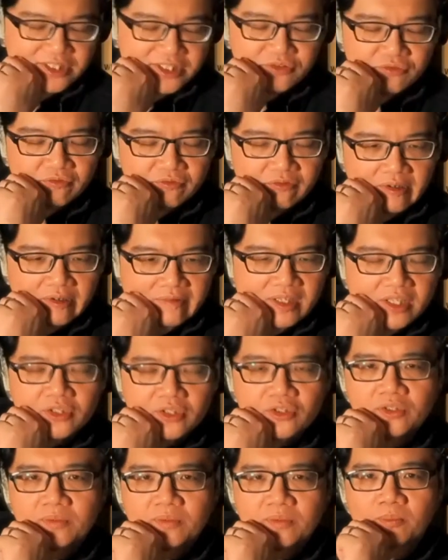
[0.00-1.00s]
a very good
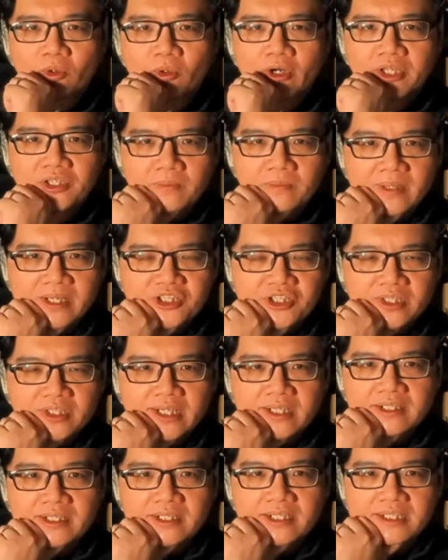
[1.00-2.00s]
point you mentioned there
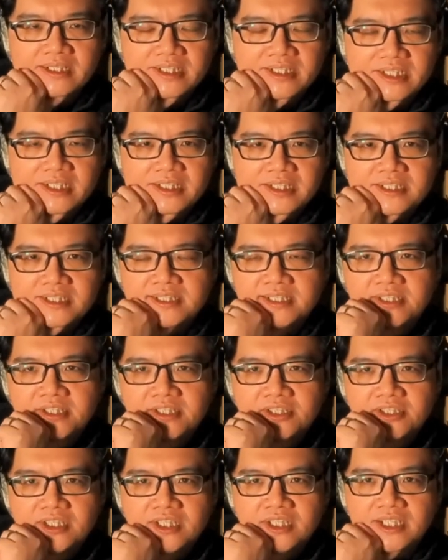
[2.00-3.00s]
that tinnitus is
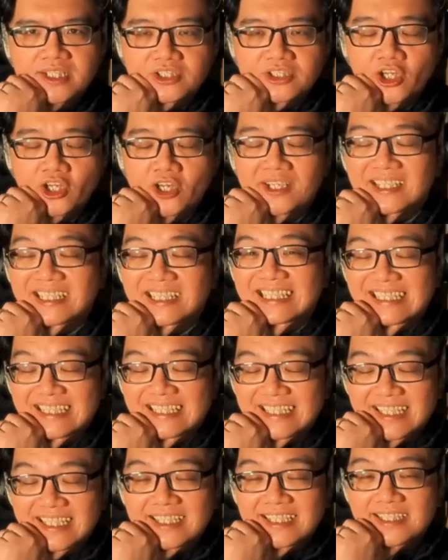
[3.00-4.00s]
is not a
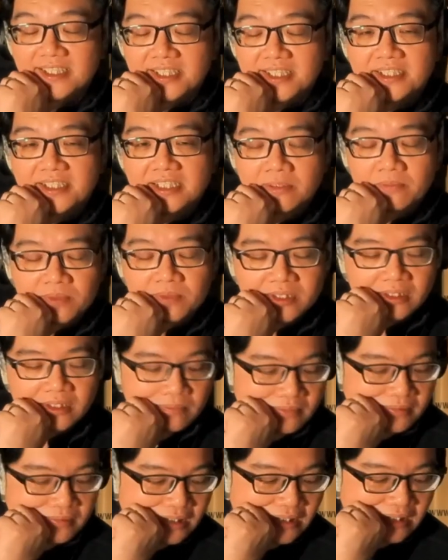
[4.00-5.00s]
disease, it's a symptom.
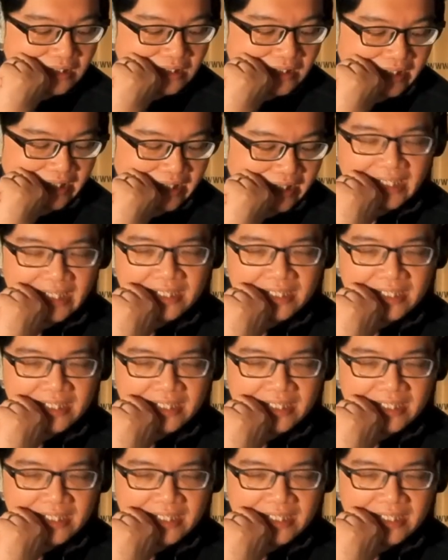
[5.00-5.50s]
It's and, a